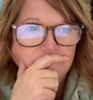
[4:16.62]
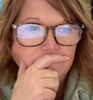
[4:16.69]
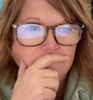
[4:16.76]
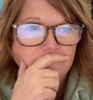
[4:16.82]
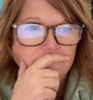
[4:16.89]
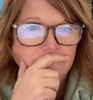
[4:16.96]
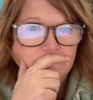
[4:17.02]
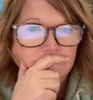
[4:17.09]

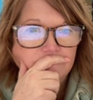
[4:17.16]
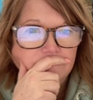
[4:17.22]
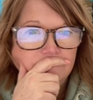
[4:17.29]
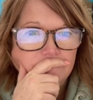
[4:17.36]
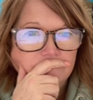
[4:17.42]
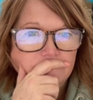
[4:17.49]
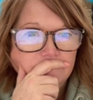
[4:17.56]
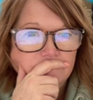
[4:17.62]

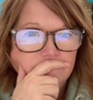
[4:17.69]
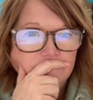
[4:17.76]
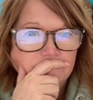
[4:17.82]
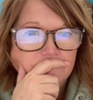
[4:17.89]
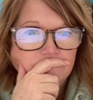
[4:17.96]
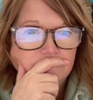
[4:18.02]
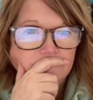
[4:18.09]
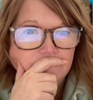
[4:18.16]

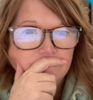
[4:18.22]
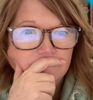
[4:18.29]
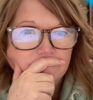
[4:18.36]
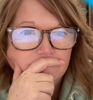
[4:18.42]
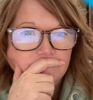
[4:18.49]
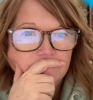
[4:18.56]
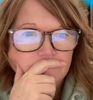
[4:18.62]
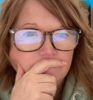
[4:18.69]

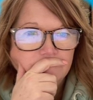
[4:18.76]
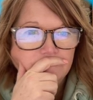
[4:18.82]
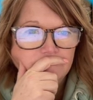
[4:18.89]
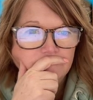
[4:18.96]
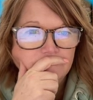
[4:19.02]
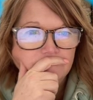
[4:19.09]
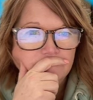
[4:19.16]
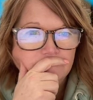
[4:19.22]

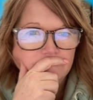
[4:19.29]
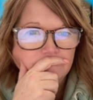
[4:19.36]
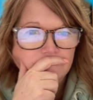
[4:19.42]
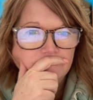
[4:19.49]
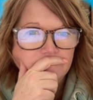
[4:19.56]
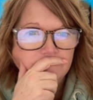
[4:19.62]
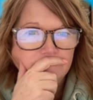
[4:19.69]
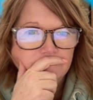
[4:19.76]

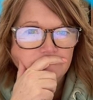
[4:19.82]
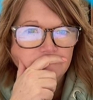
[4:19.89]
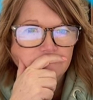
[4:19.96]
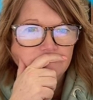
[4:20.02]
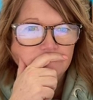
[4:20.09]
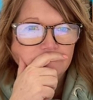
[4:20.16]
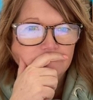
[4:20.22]
The person shown says nothing.